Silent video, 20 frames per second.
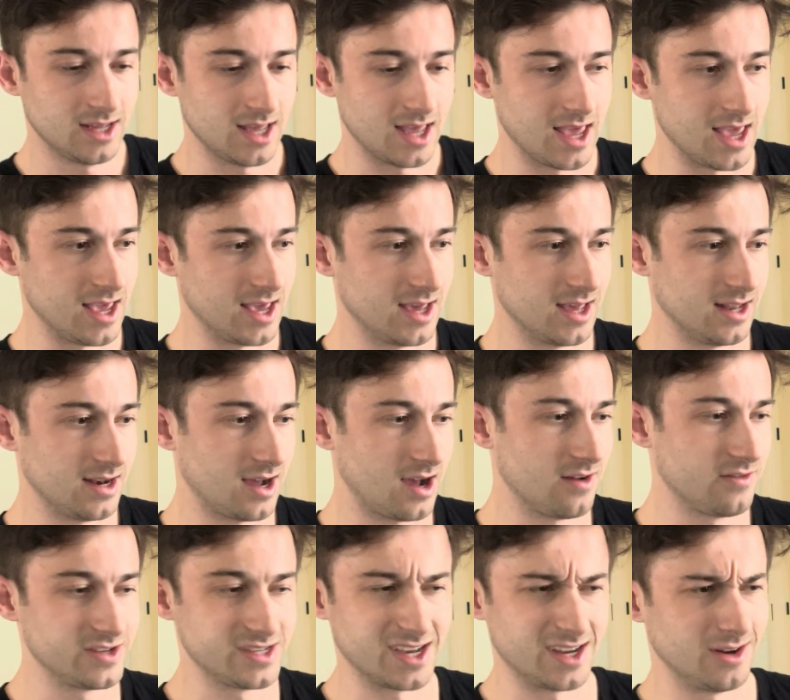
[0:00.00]
And
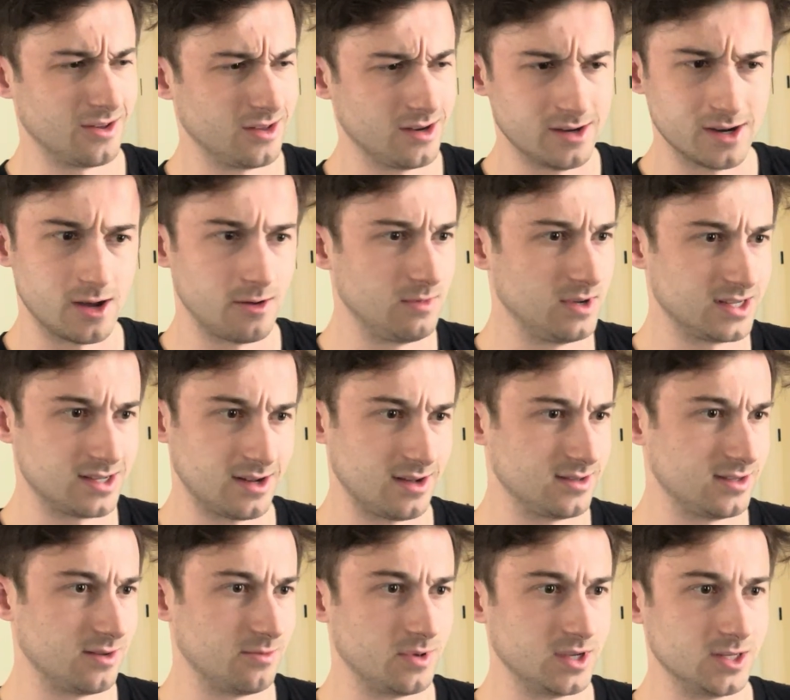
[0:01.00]
obviously I know the numbness
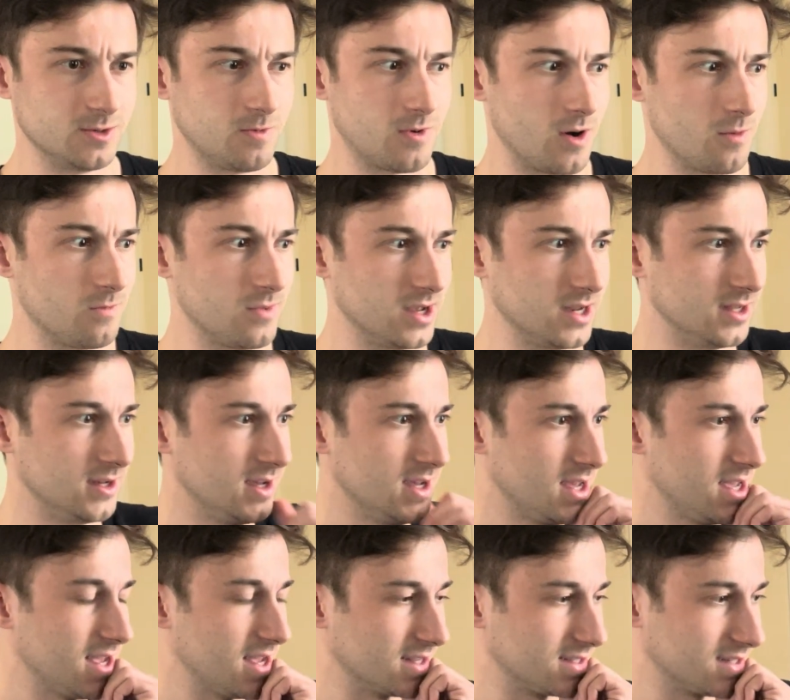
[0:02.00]
also plays a part, but
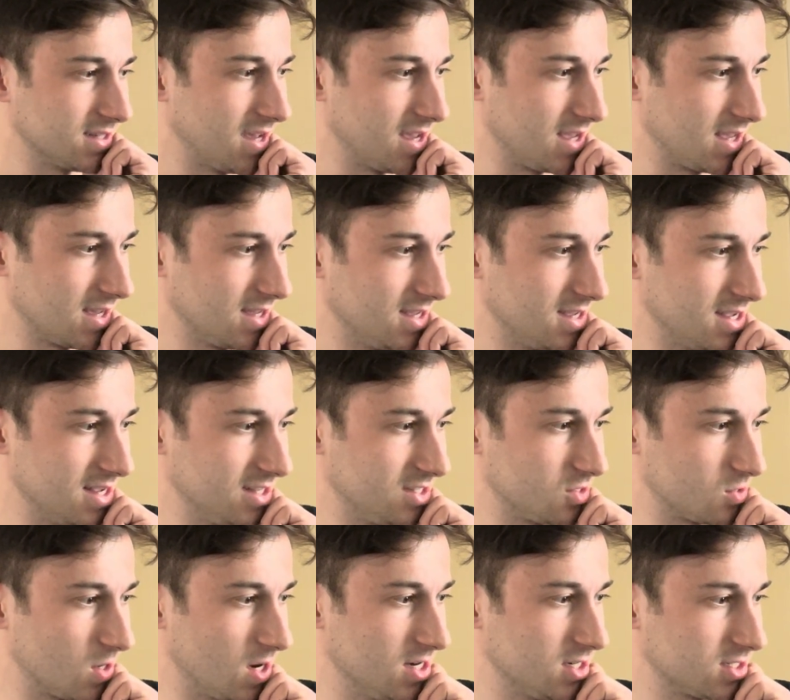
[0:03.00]
it's like, it's
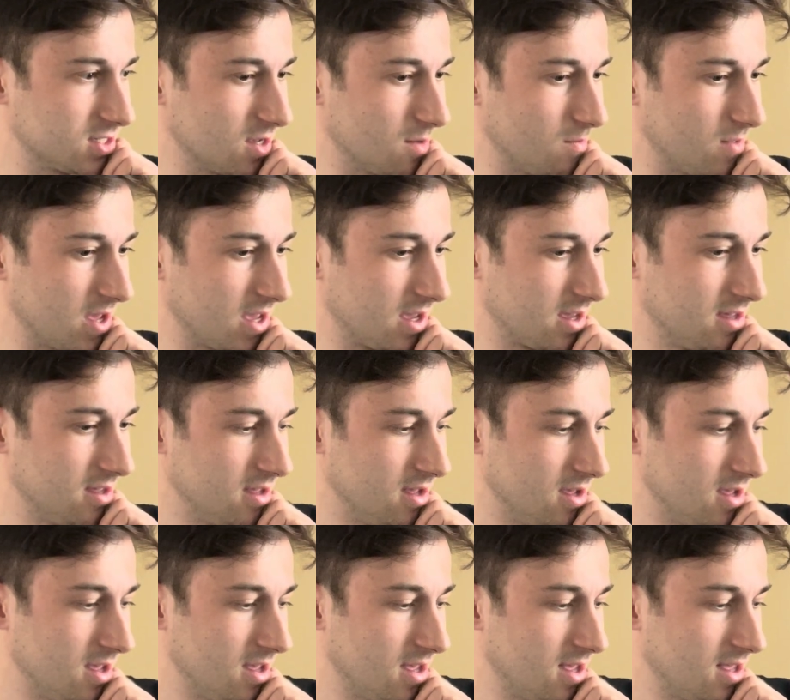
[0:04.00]
strange because I'm like,
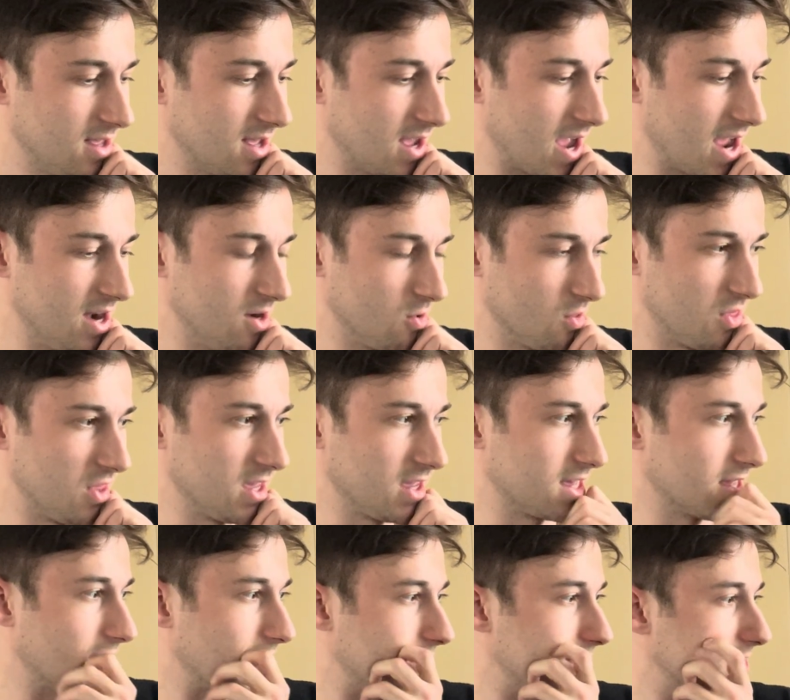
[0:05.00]
I don't
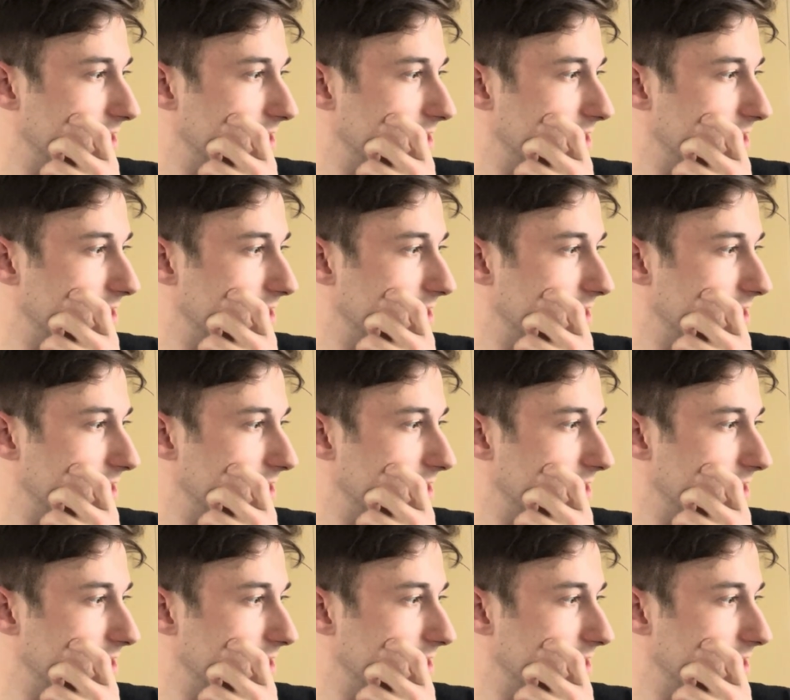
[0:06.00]
think,